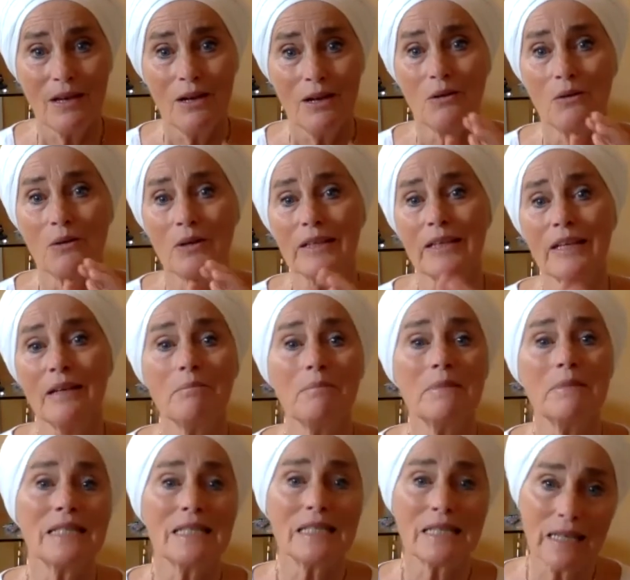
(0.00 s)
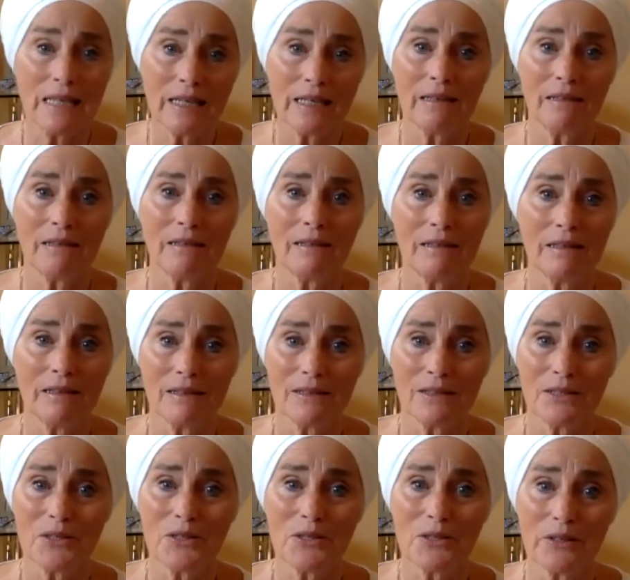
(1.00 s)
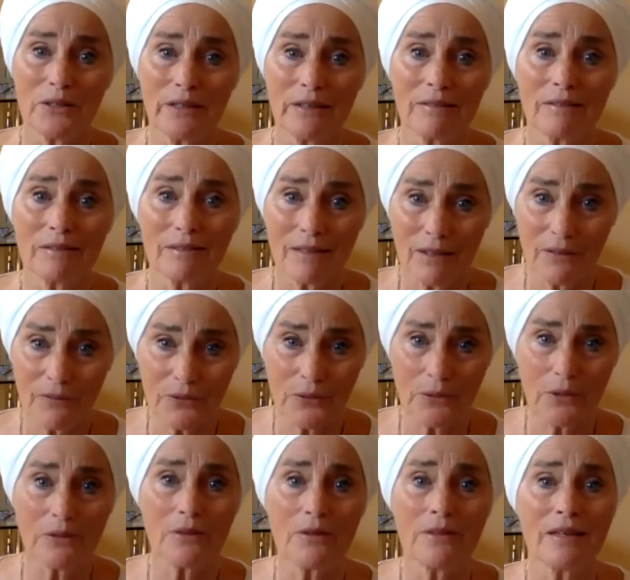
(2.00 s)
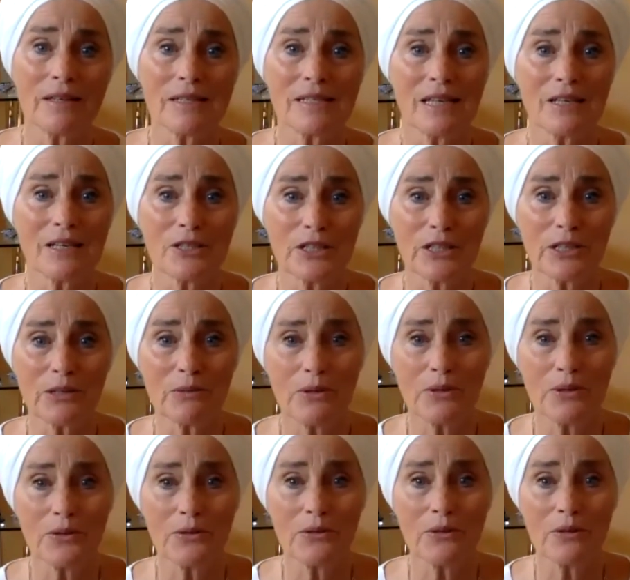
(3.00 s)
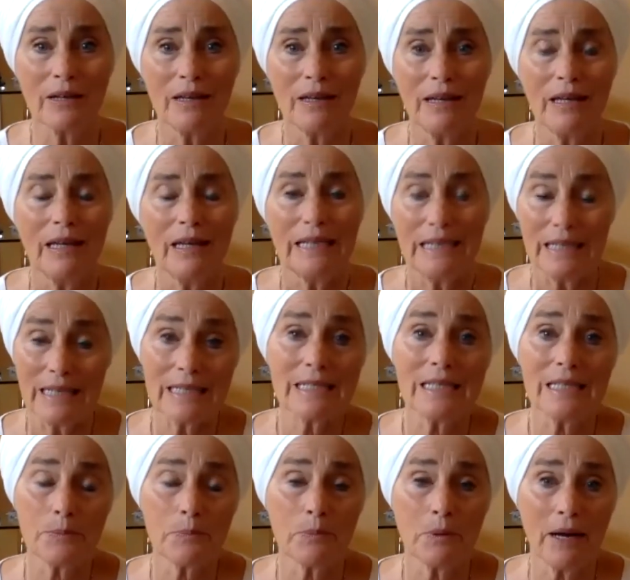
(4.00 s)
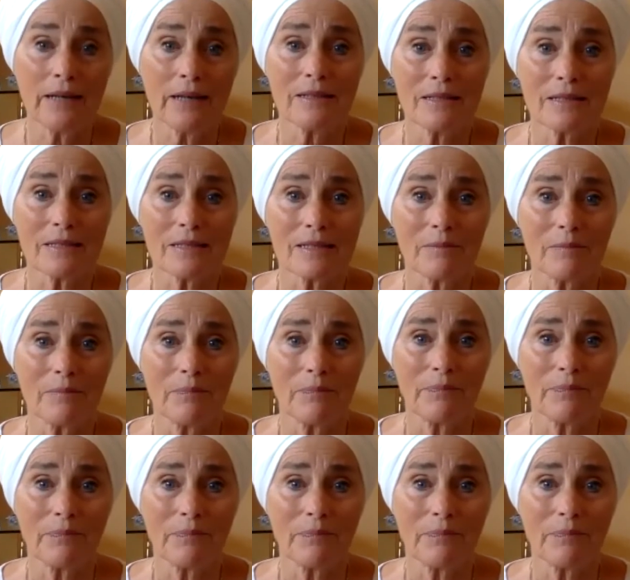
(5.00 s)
what kept me sane during a few other things I'll share with you, is this practice,